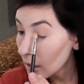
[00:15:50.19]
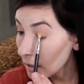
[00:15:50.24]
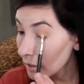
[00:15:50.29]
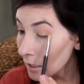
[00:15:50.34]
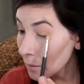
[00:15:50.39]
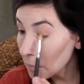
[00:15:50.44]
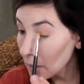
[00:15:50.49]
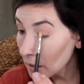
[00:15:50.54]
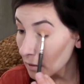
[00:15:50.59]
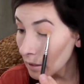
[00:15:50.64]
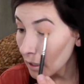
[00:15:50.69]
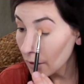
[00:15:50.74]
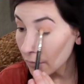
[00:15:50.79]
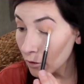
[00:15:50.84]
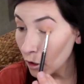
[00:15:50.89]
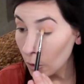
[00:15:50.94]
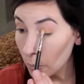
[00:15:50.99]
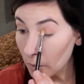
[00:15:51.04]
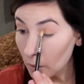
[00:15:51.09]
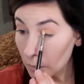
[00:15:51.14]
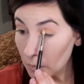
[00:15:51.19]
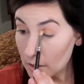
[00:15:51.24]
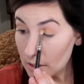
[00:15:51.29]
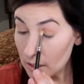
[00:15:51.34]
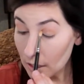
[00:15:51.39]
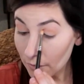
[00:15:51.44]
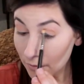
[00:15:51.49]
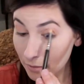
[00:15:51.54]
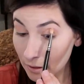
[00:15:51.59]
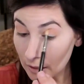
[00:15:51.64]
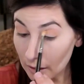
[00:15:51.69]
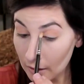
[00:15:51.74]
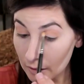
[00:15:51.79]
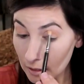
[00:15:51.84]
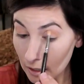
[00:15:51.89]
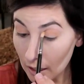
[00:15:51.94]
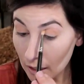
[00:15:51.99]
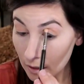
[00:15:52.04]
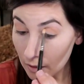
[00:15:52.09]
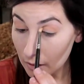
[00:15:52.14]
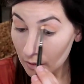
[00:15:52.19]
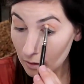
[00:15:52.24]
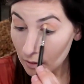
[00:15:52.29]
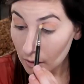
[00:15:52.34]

keep my life open with stuff like that.